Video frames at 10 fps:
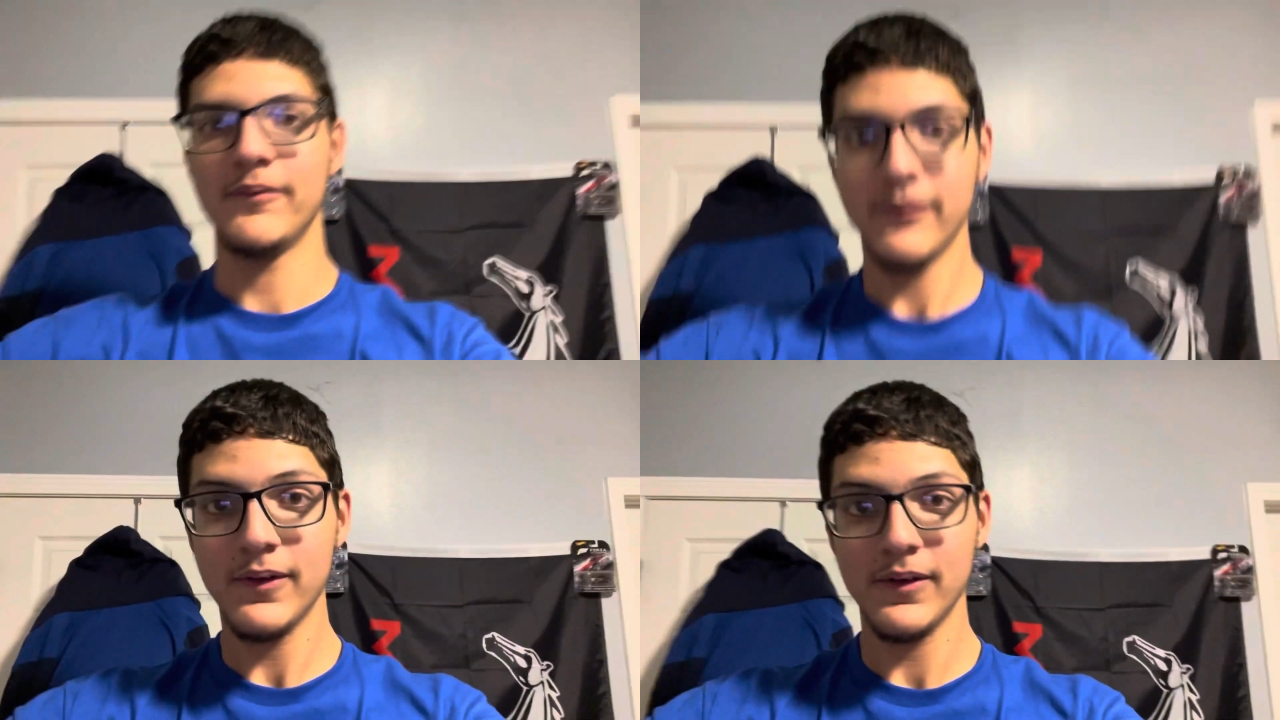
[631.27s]

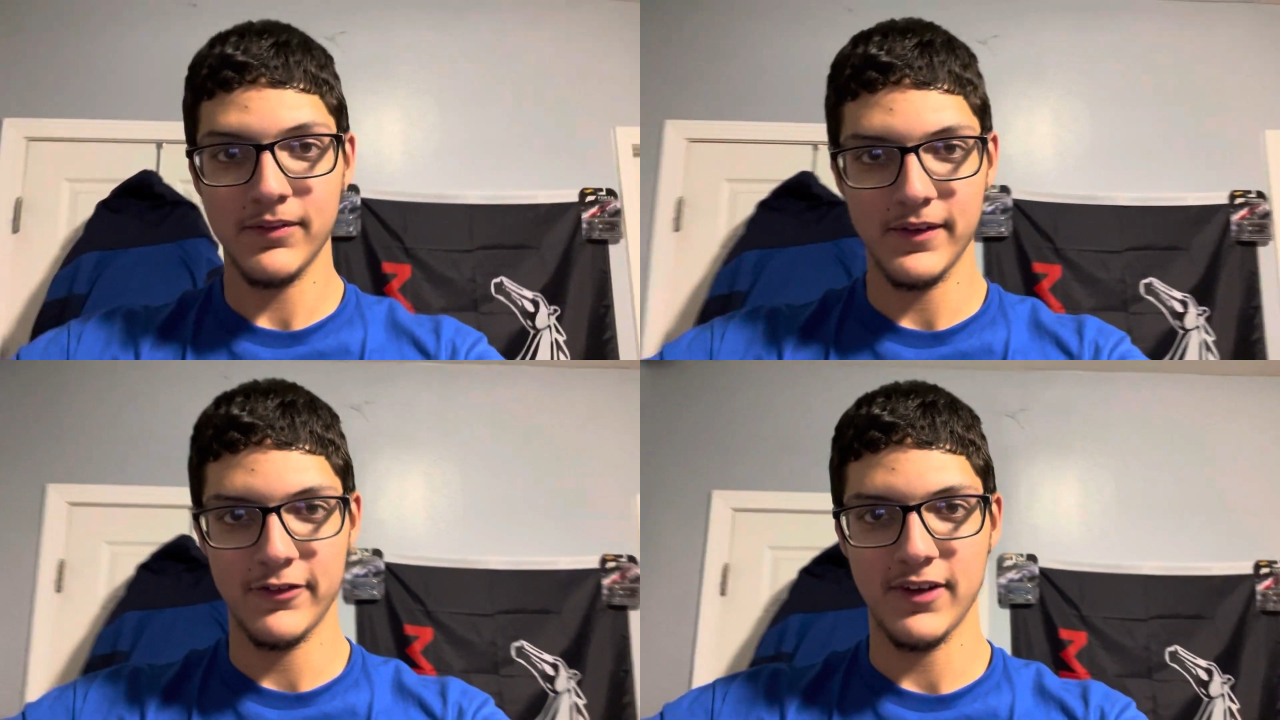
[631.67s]
forward
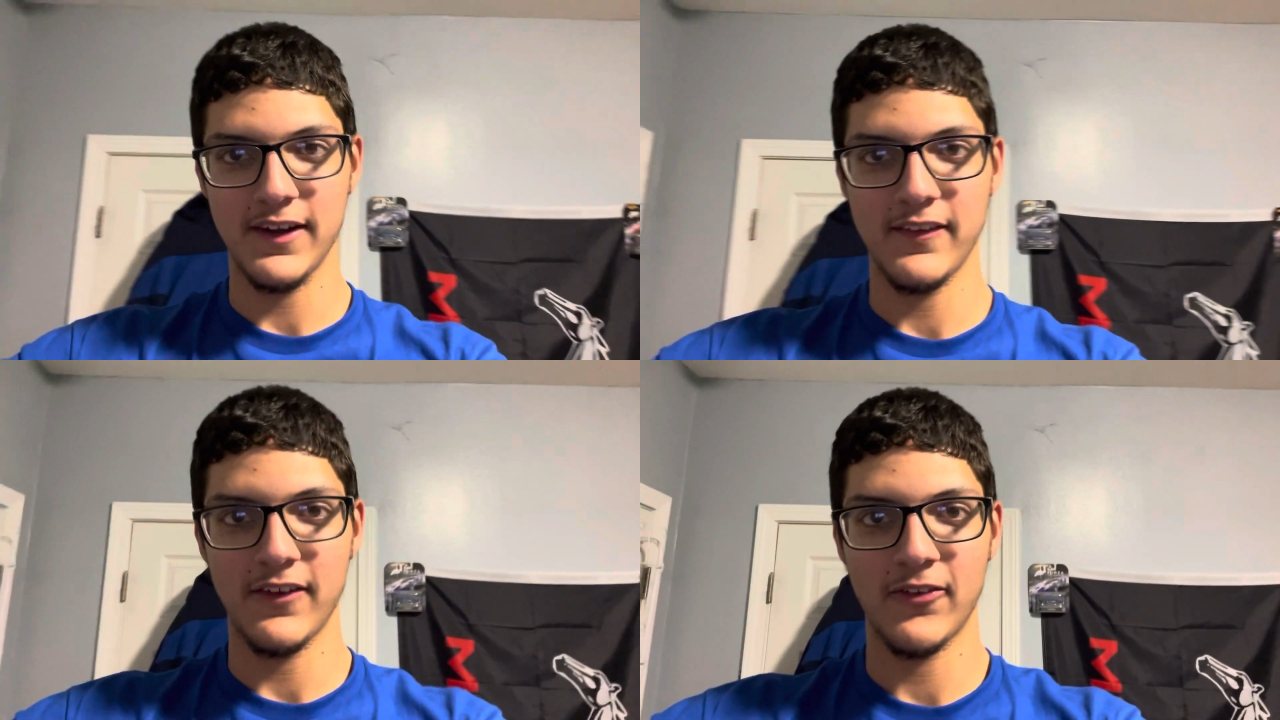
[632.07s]
for
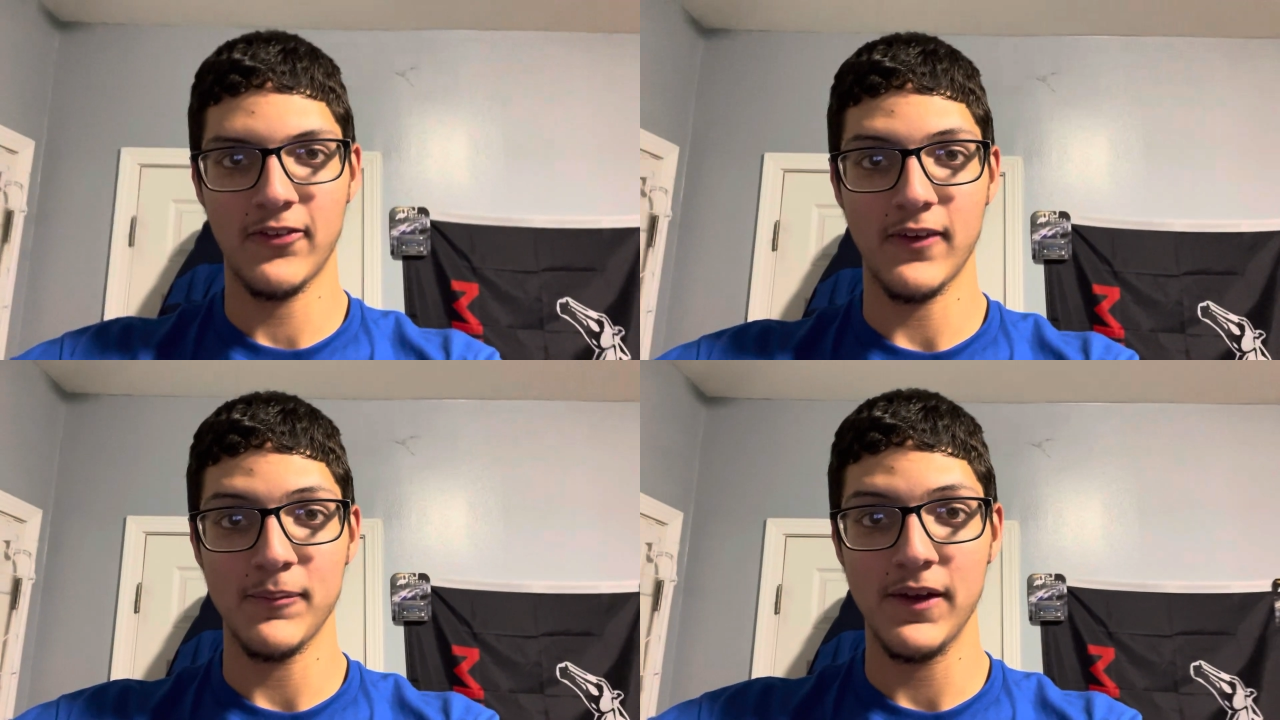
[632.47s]
trying this
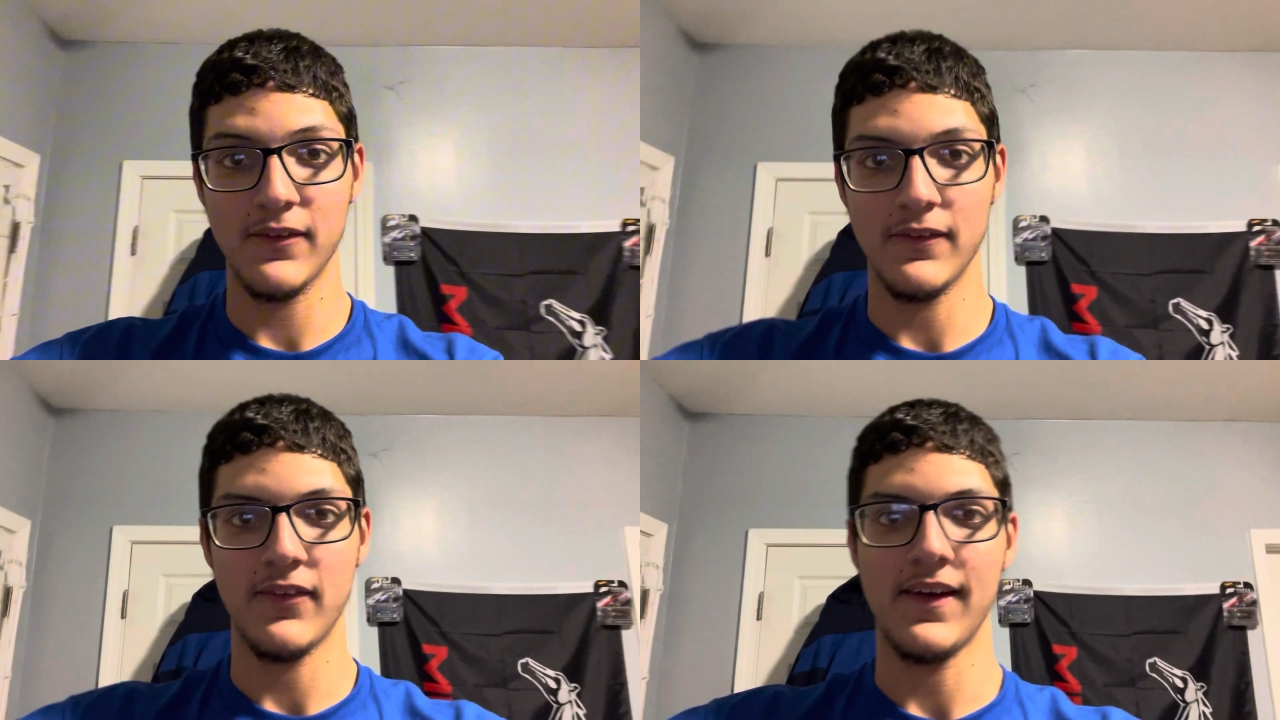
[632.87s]
some
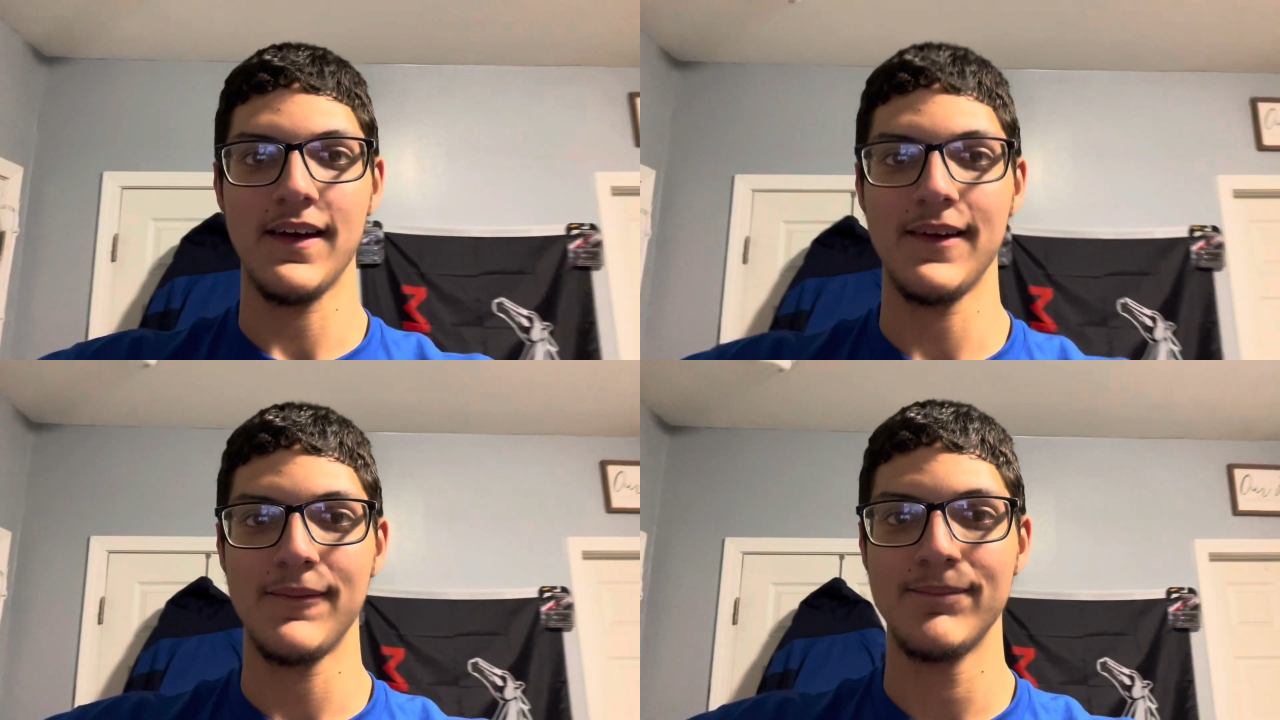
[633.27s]
other
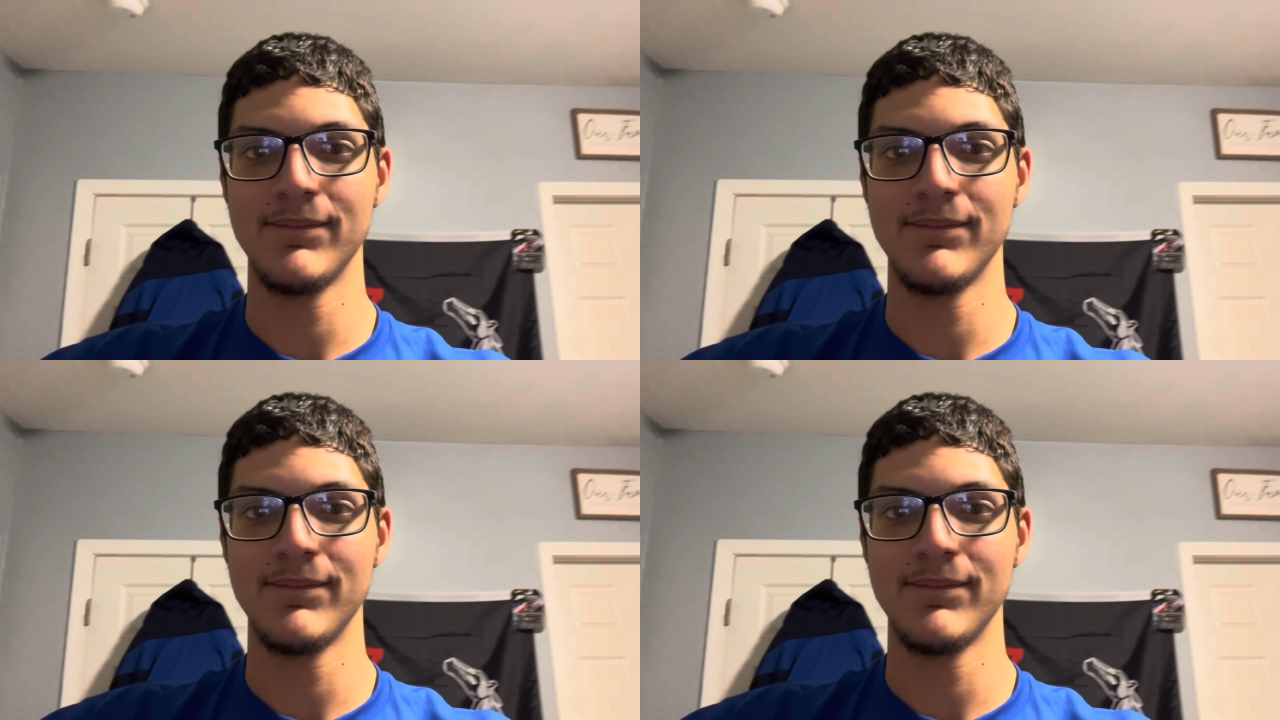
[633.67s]
time.